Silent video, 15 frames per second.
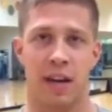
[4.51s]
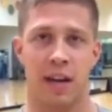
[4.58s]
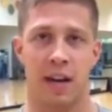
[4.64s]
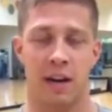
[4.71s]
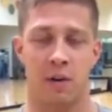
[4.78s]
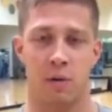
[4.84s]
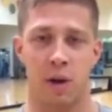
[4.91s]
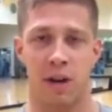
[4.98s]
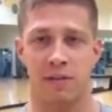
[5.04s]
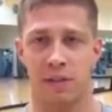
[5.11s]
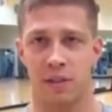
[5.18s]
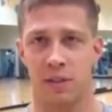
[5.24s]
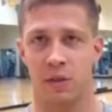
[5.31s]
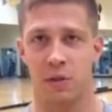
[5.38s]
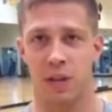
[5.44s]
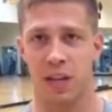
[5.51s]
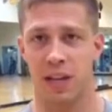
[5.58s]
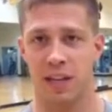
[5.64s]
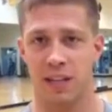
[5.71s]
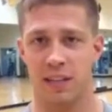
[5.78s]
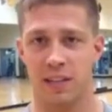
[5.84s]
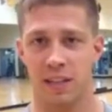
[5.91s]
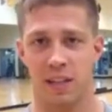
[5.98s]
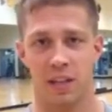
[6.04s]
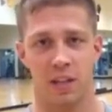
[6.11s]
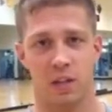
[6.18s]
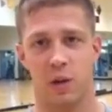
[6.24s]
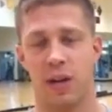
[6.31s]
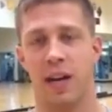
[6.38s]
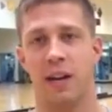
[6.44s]
I got a wife and two kids,
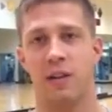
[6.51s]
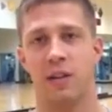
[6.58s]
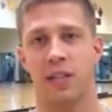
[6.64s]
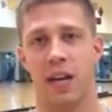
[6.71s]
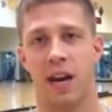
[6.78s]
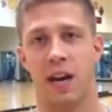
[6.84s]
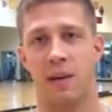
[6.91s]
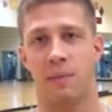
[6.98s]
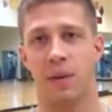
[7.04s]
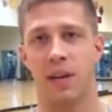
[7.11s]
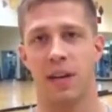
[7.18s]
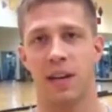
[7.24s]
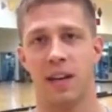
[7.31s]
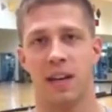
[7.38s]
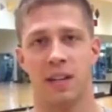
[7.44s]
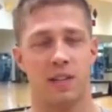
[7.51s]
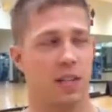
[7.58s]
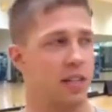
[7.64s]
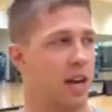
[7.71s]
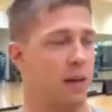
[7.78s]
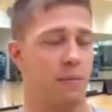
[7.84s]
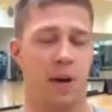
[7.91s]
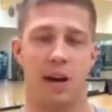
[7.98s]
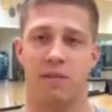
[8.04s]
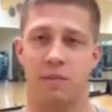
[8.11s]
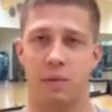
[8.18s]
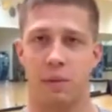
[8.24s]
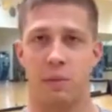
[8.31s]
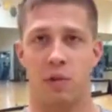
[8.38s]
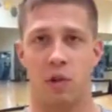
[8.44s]
so I got no time. Just coming back
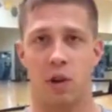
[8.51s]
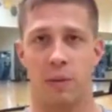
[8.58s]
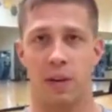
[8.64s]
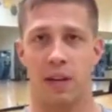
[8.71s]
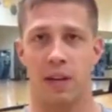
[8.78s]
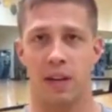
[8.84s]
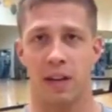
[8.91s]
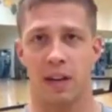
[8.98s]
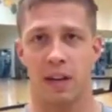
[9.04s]
from deployment.